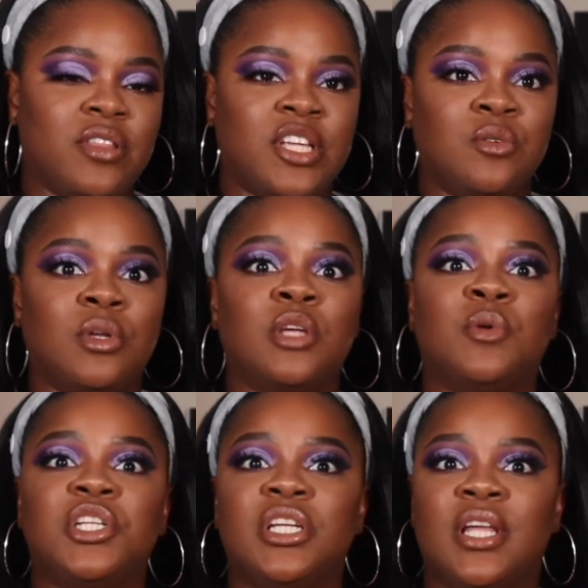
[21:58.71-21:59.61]
that's really
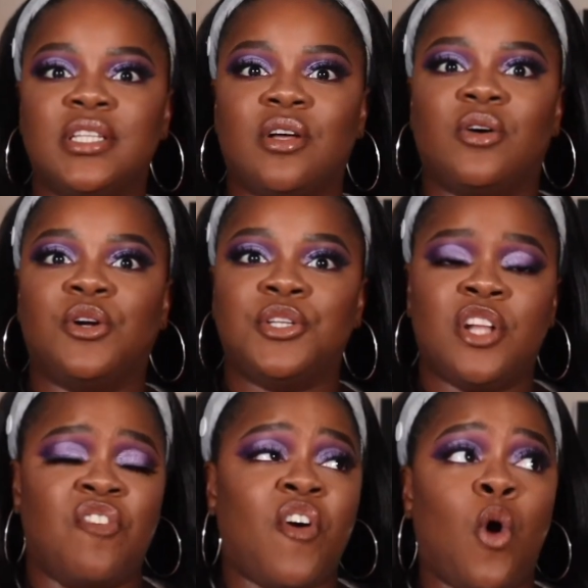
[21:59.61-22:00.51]
when she lets all her
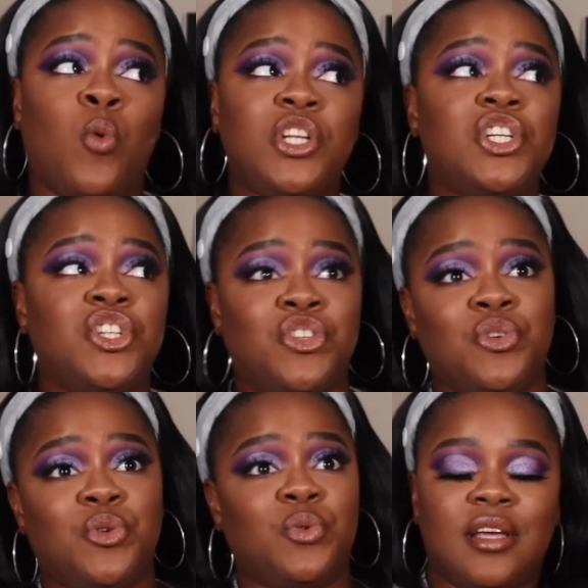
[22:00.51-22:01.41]
stuff out, which is true.